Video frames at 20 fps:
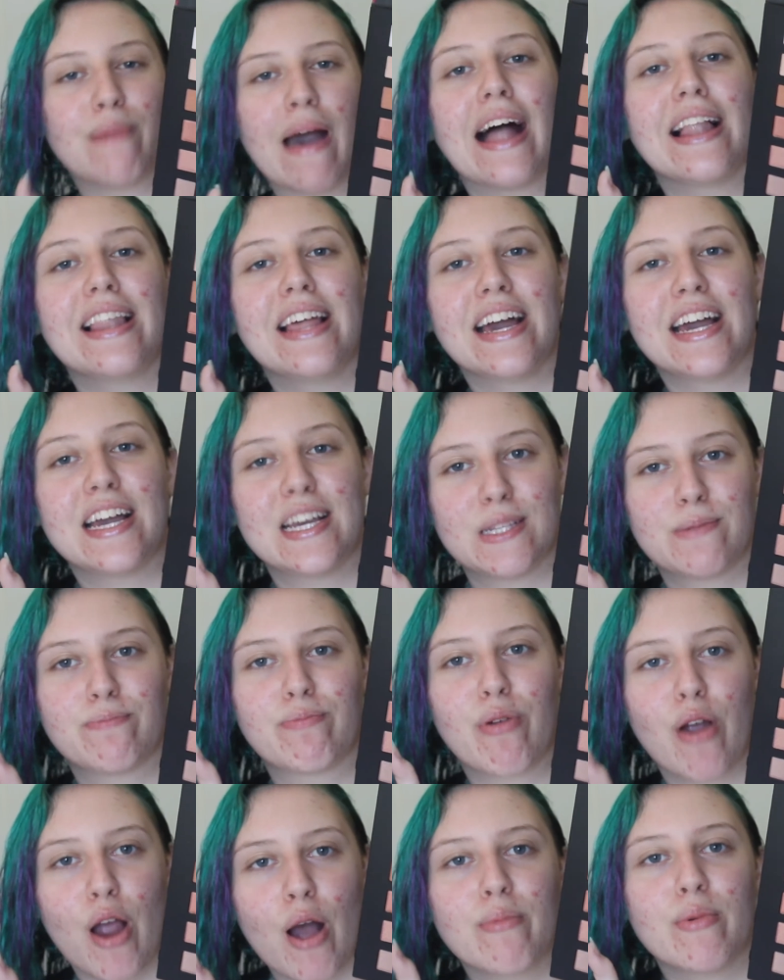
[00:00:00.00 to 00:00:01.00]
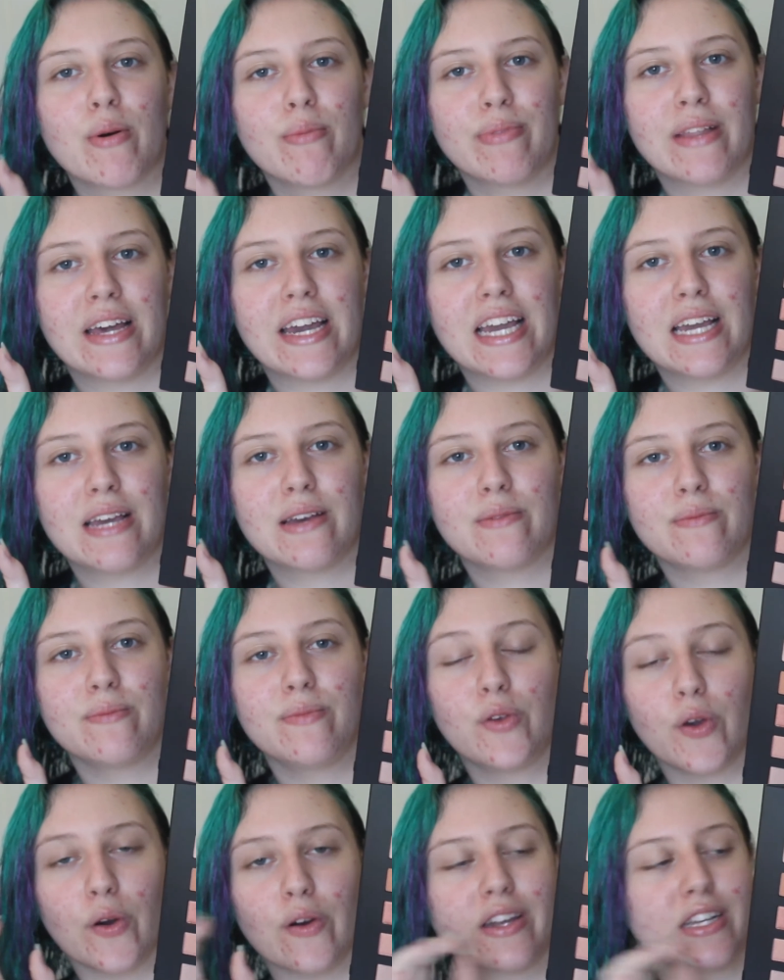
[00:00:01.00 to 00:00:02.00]
palette is probably
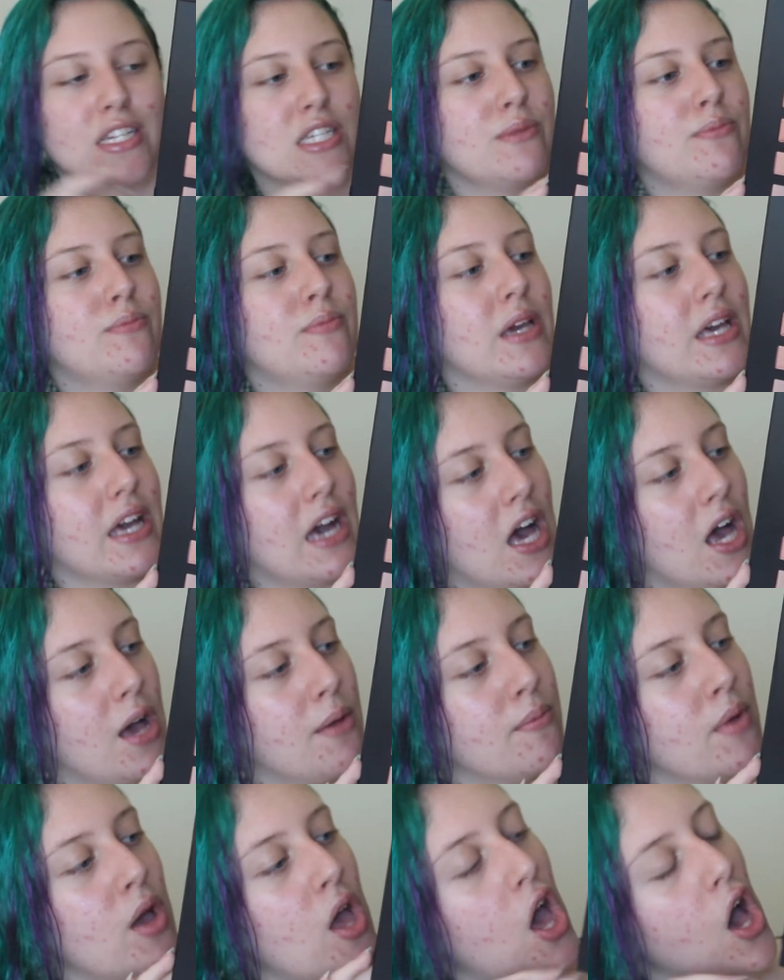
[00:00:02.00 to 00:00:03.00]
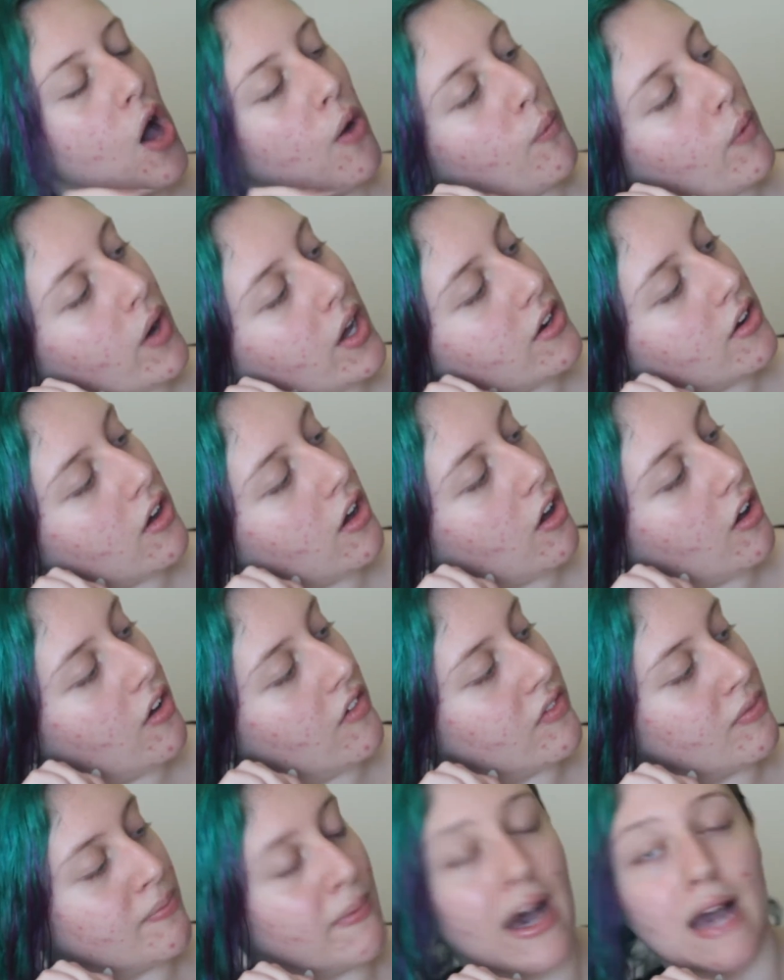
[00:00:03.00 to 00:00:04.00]
going to become one
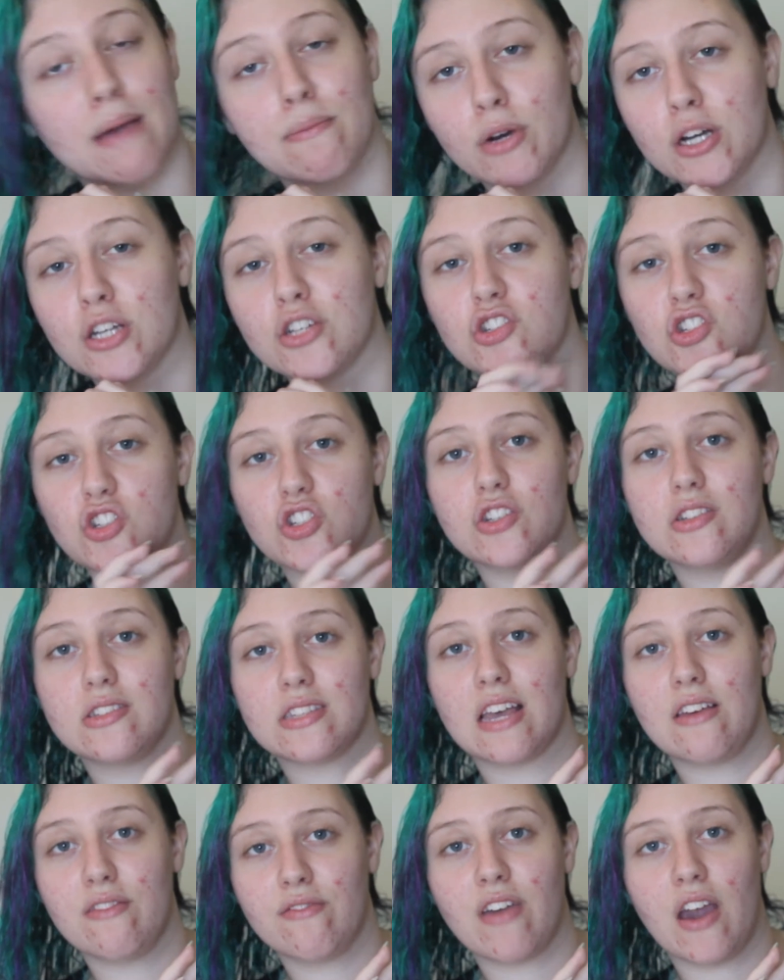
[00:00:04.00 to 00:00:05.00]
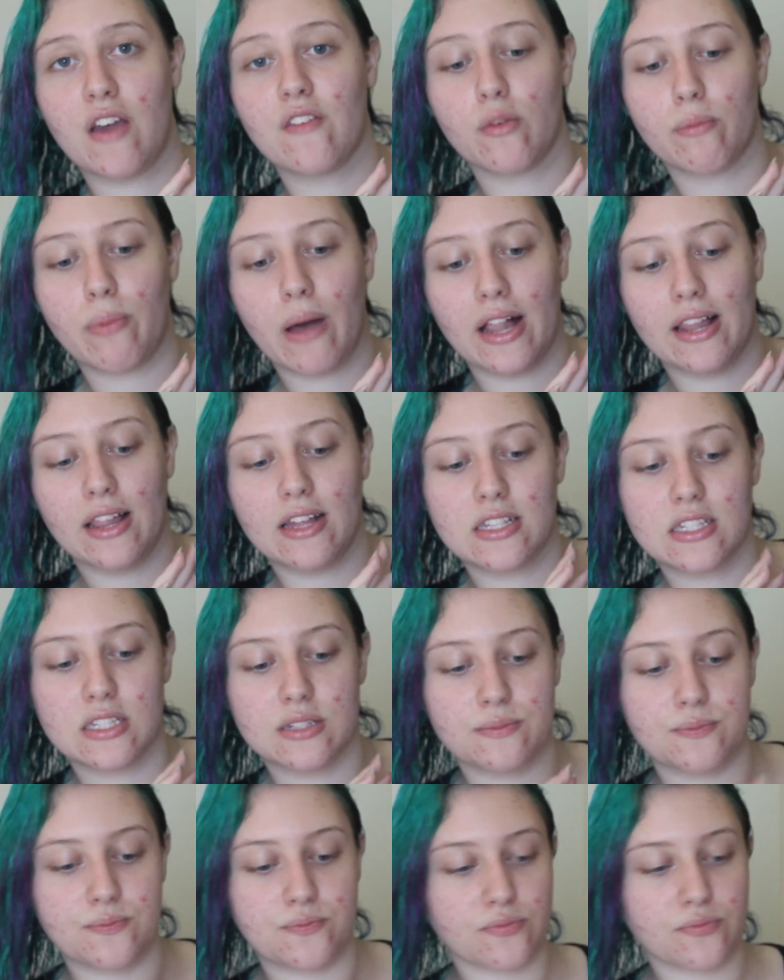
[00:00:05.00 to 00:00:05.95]
of my most used and favorite palettes.